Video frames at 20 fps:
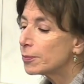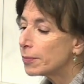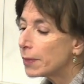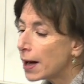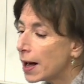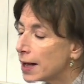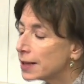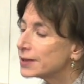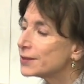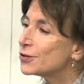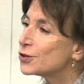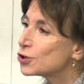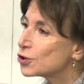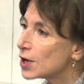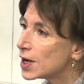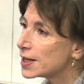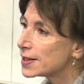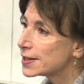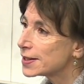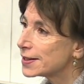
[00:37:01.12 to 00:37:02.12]
bond of
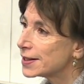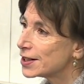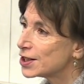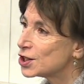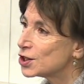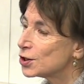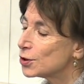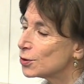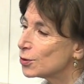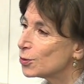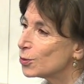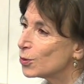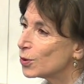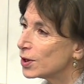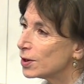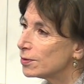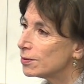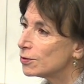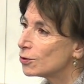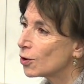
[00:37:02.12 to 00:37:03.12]
trust that you
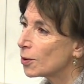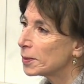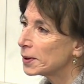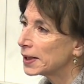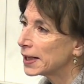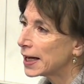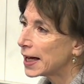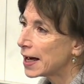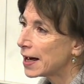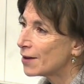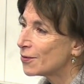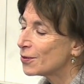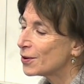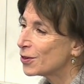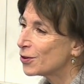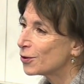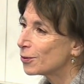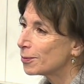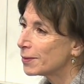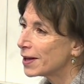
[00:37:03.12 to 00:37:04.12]
would normally have
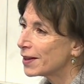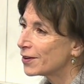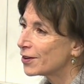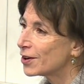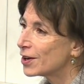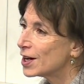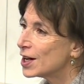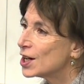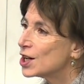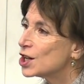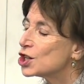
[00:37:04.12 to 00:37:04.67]
with your mother,